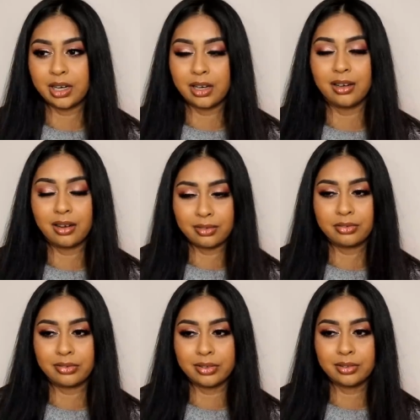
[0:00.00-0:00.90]
Like, I
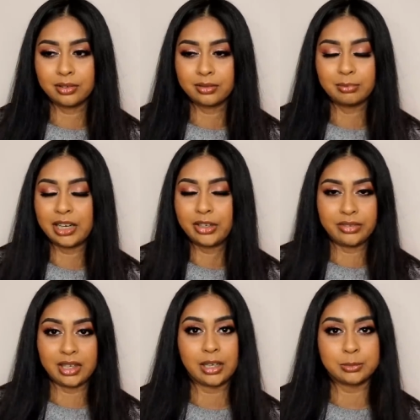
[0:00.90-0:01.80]
love Planet
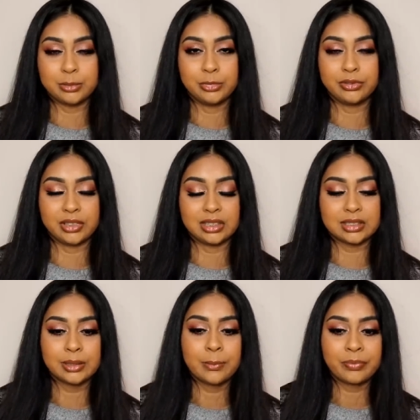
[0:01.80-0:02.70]
of the Apes
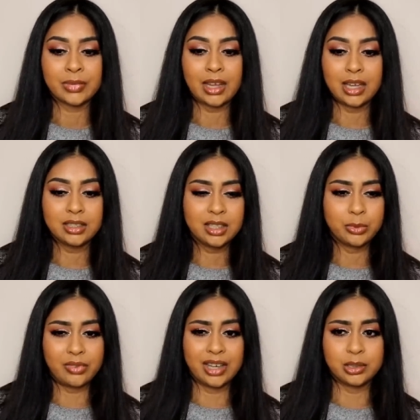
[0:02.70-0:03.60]
movies. Anything
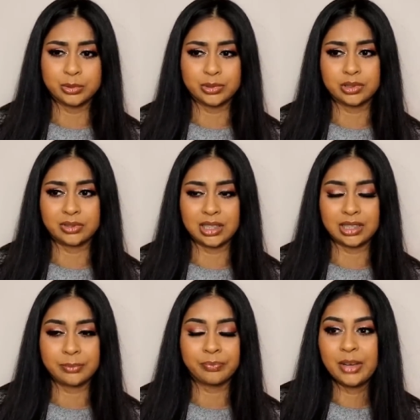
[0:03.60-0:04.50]
with the animals, really.